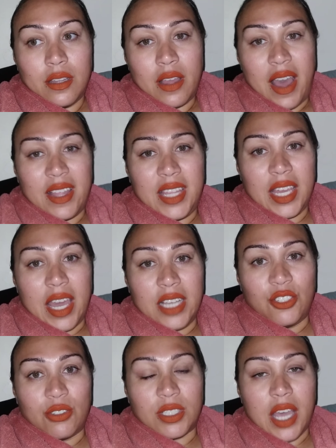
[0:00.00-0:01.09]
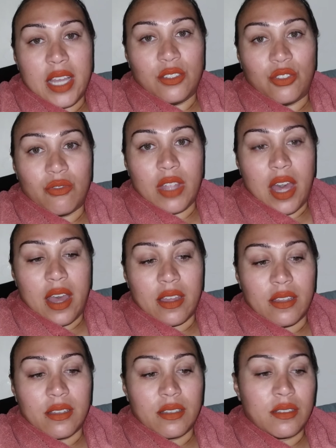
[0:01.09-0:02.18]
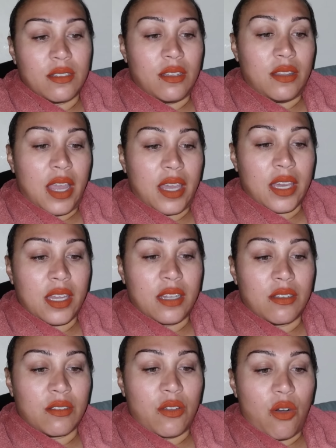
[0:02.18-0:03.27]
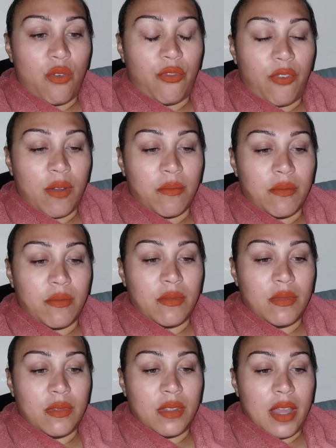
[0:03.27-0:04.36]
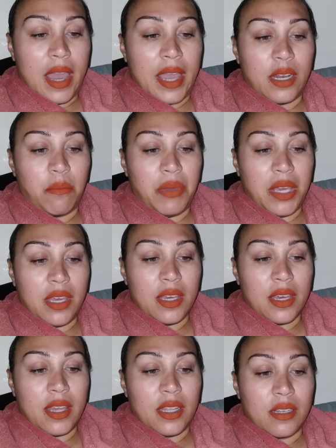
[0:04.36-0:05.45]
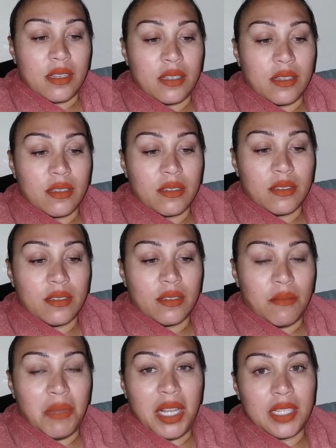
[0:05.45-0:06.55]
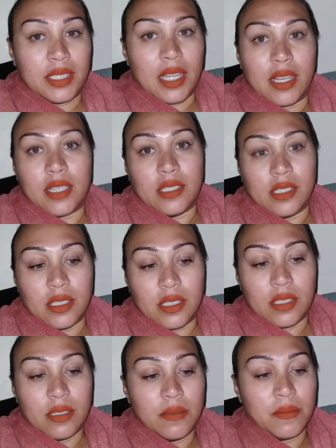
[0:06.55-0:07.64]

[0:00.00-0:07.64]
I think angels can do that. They can go from A to B in milliseconds.